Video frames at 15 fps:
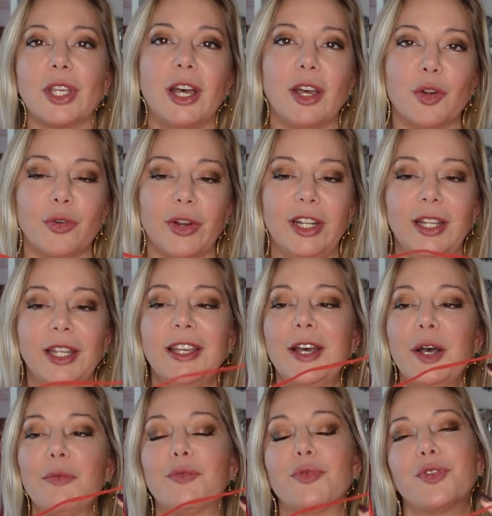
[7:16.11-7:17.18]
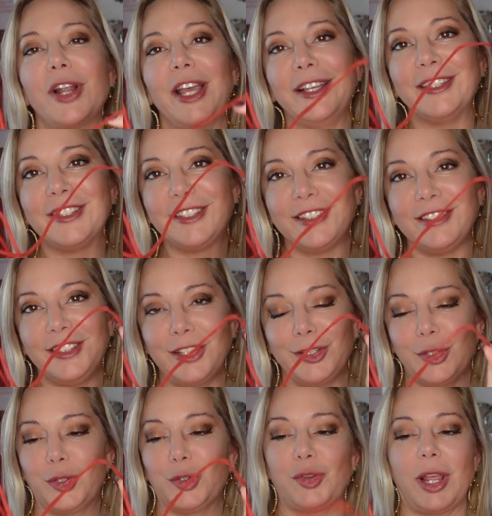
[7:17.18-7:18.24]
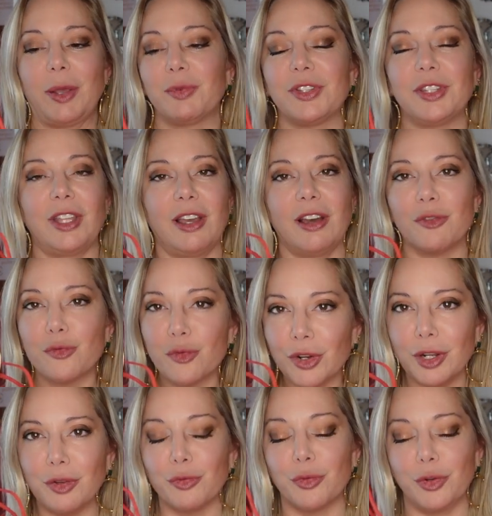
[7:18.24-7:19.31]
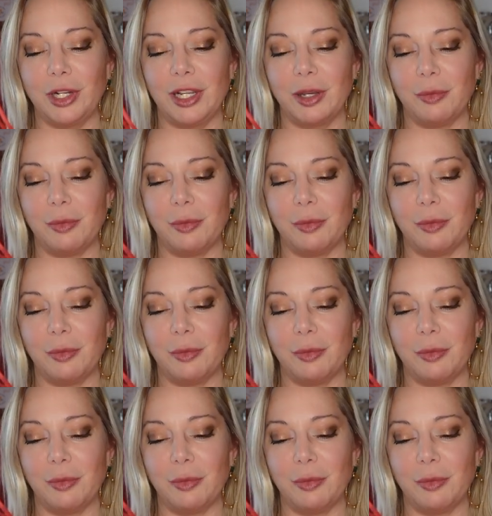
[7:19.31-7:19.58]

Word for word: I already praised these straps, they are really, really